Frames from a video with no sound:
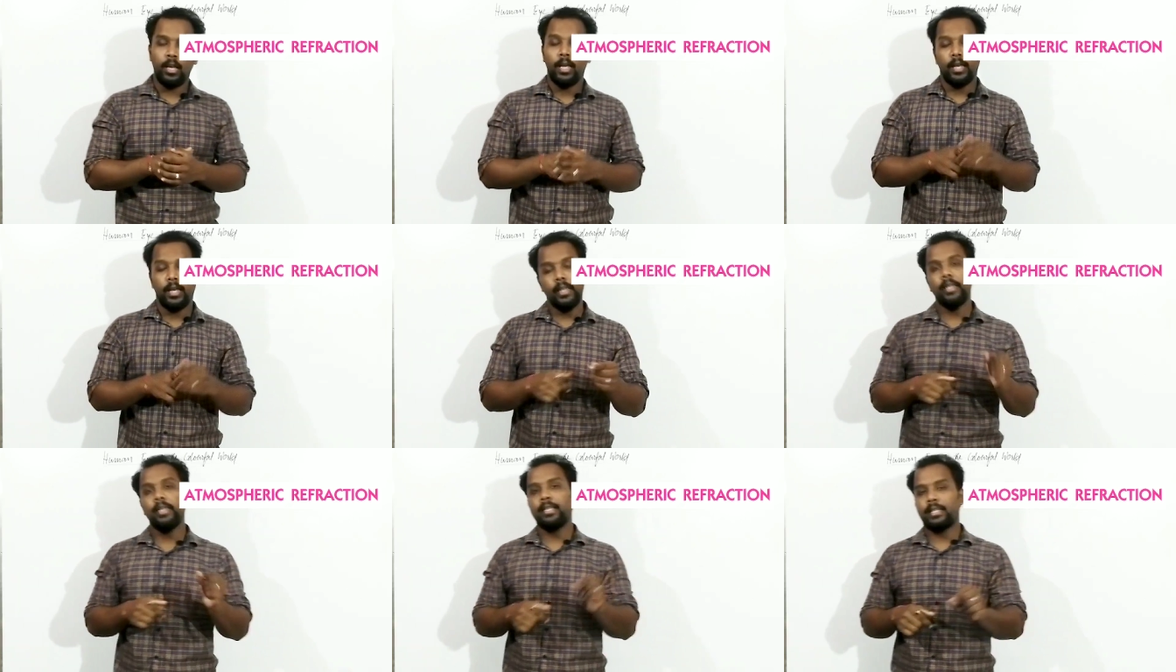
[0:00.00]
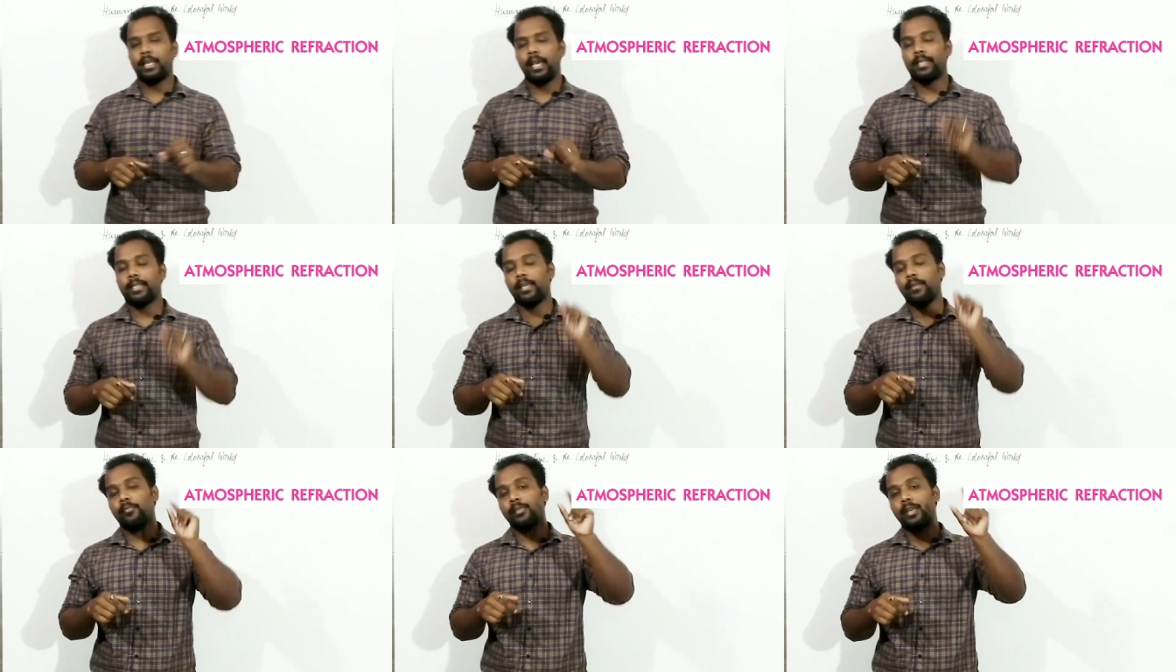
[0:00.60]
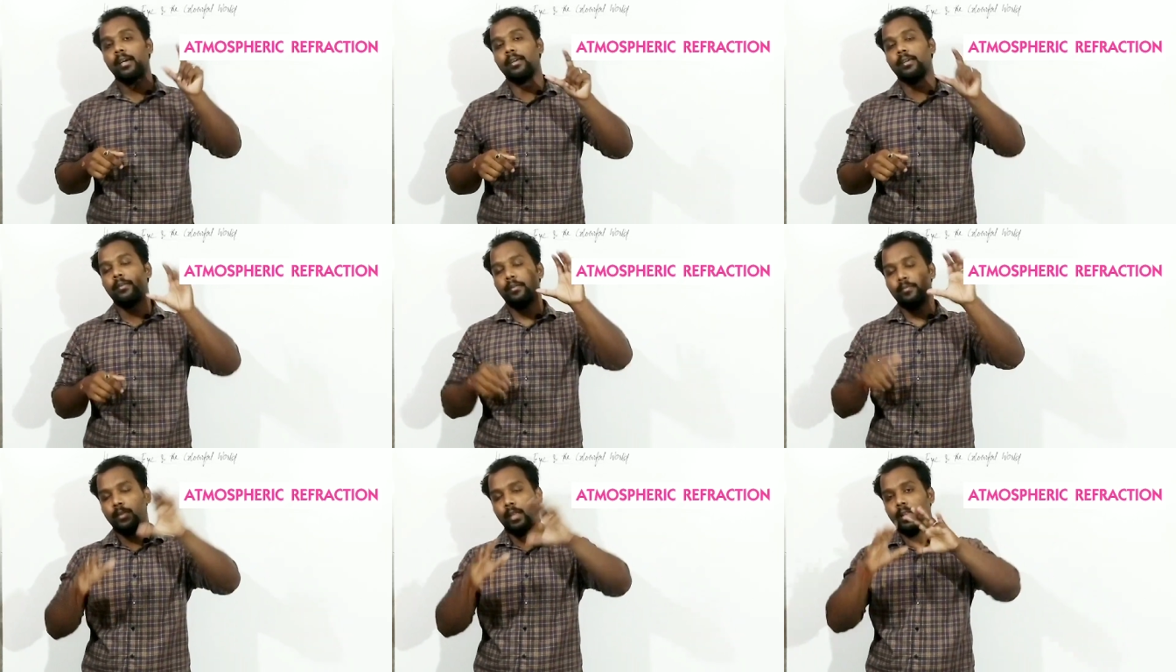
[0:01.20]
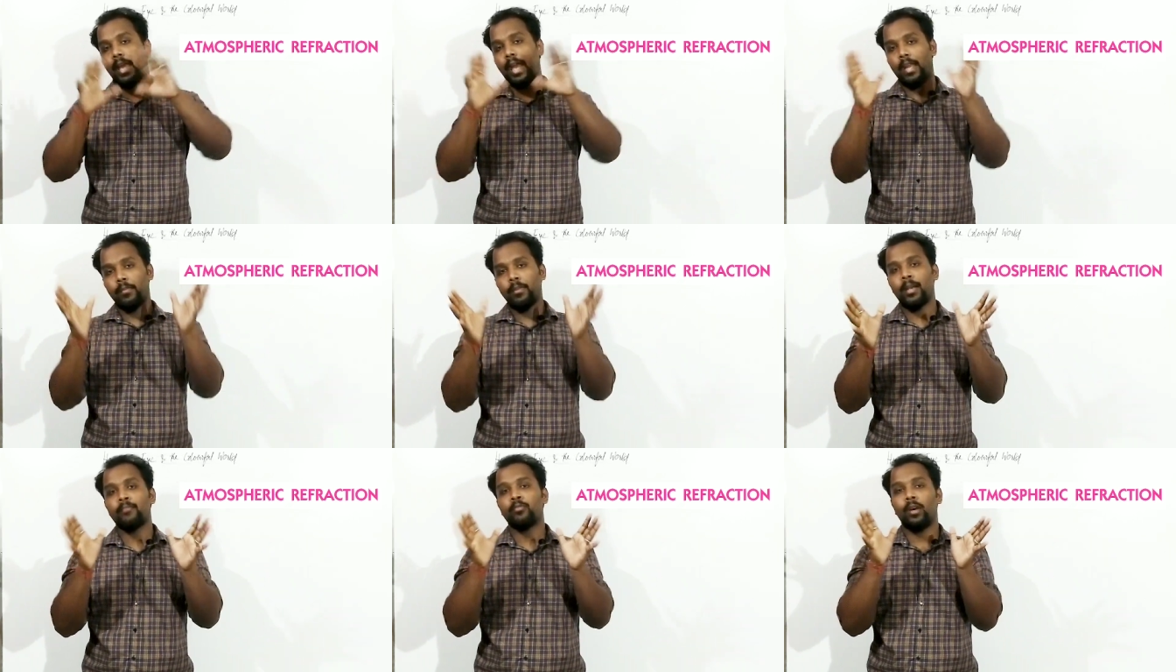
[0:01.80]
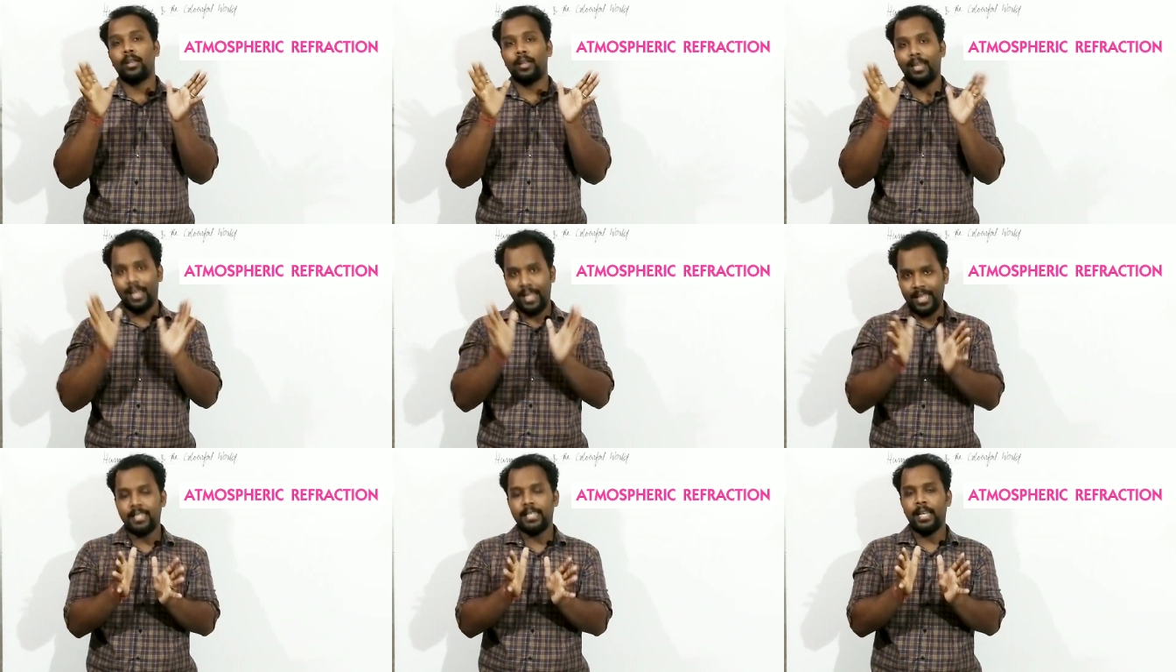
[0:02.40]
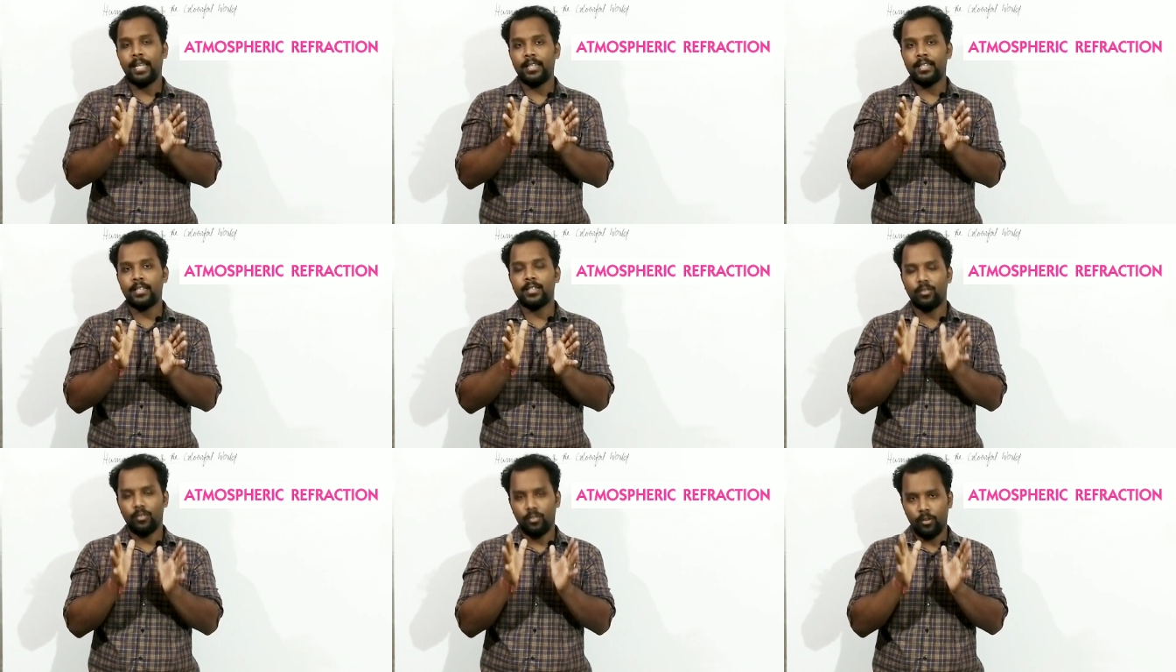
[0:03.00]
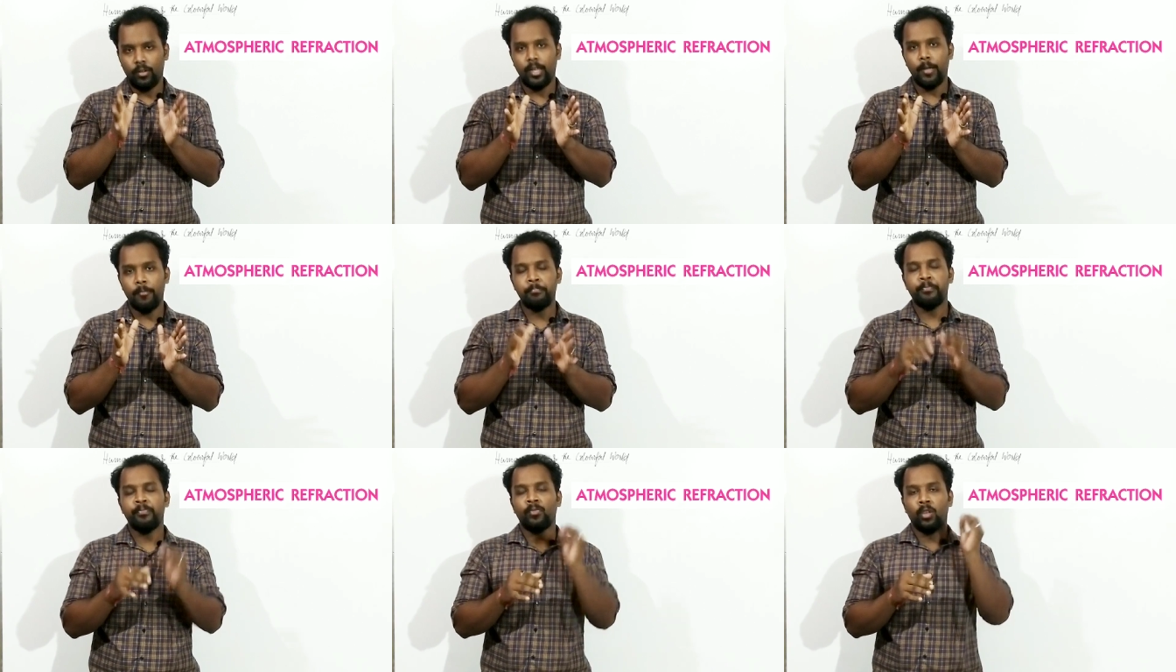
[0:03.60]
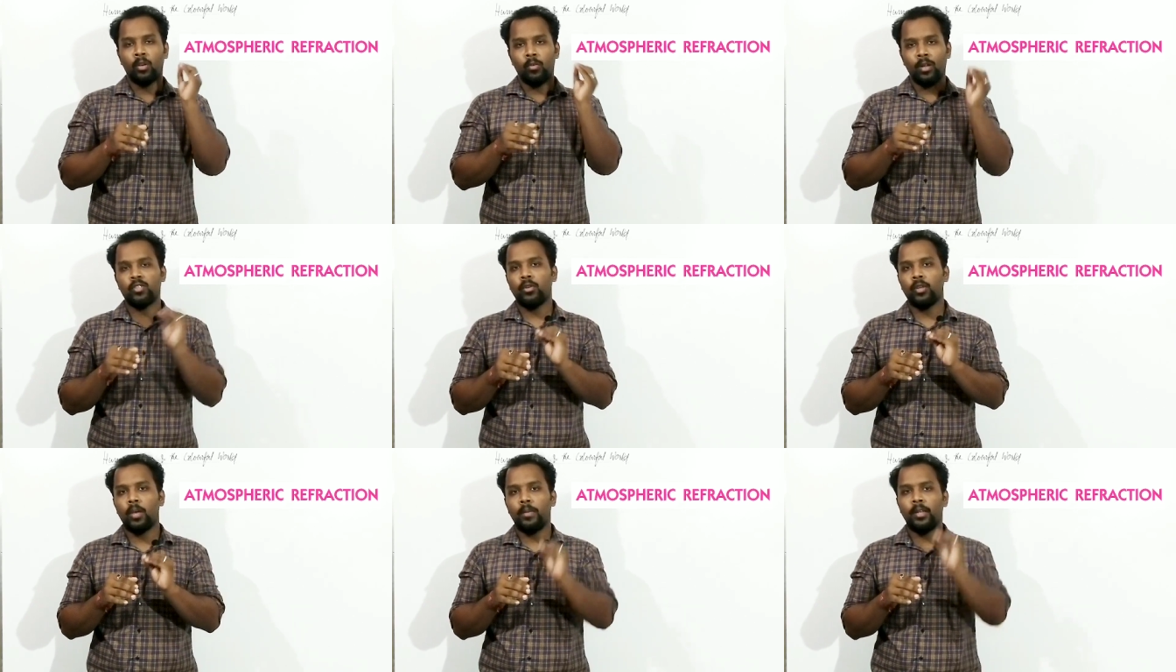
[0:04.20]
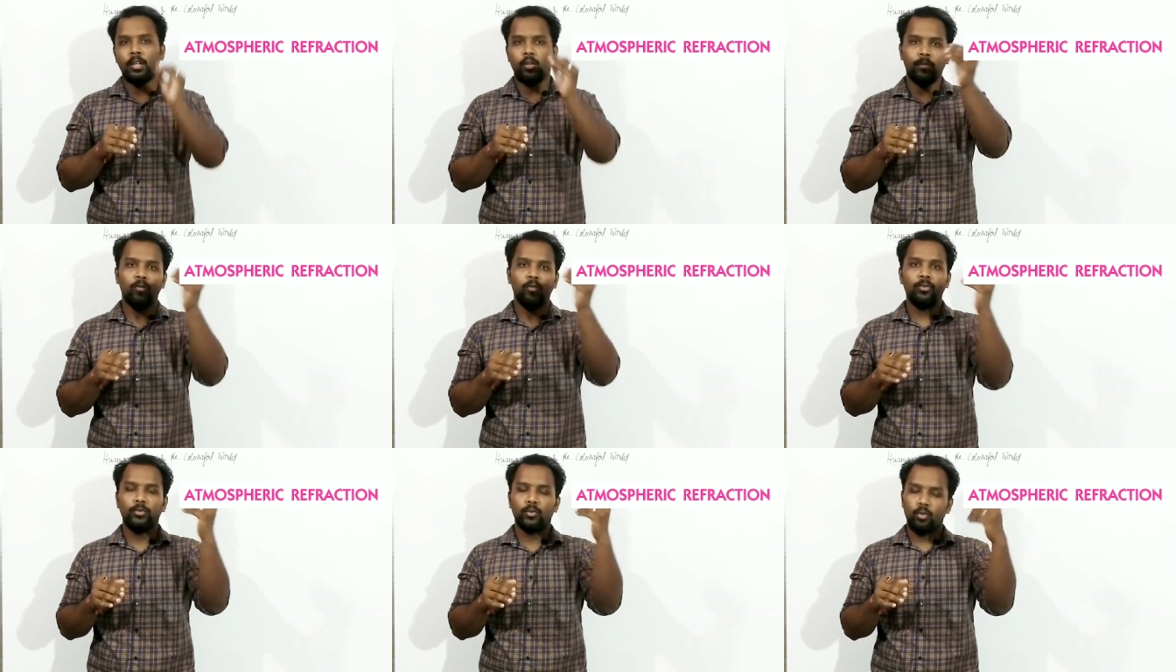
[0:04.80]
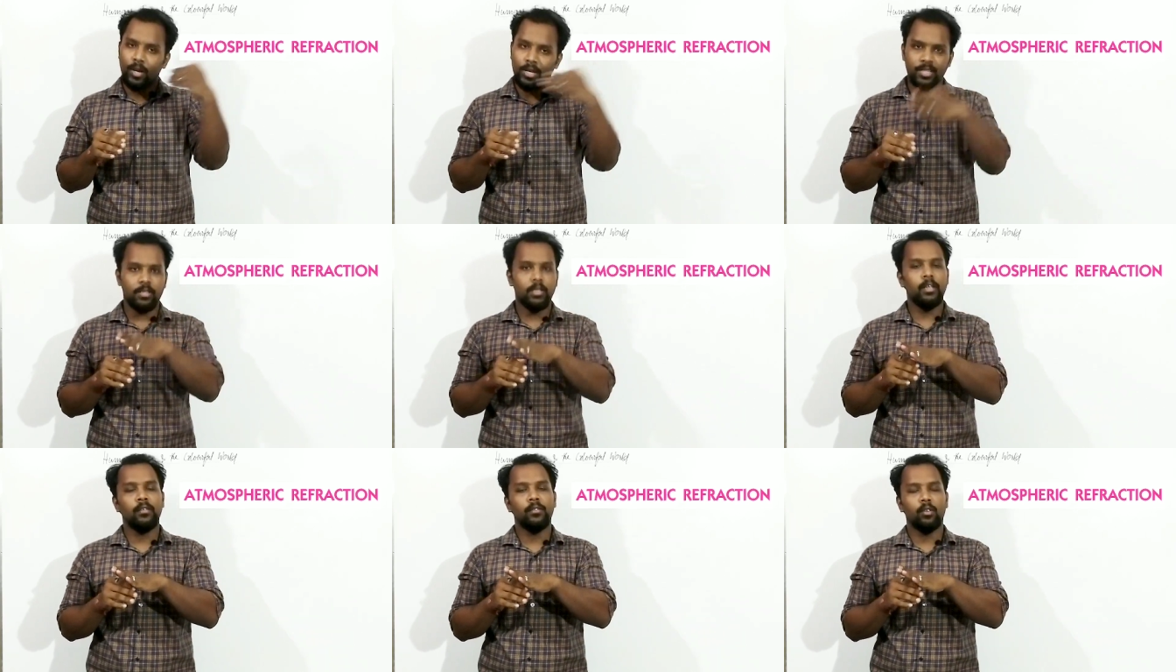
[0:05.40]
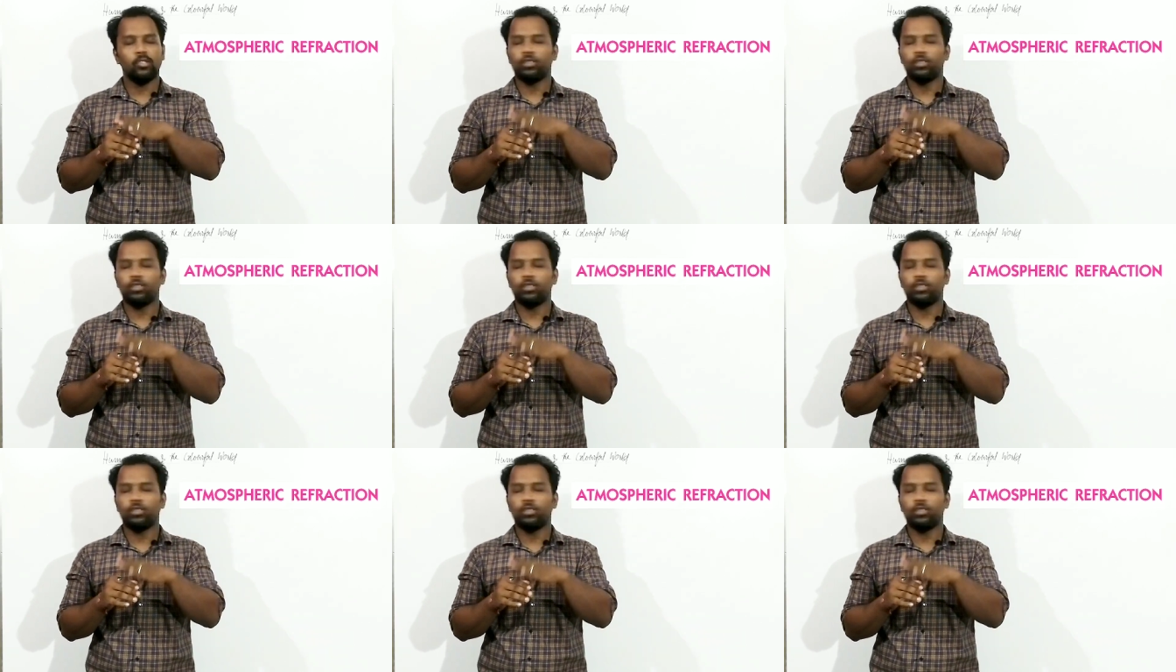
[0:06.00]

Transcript: In this case, if that air becomes what? Less dense, okay, what is going to happen? It will move towards the,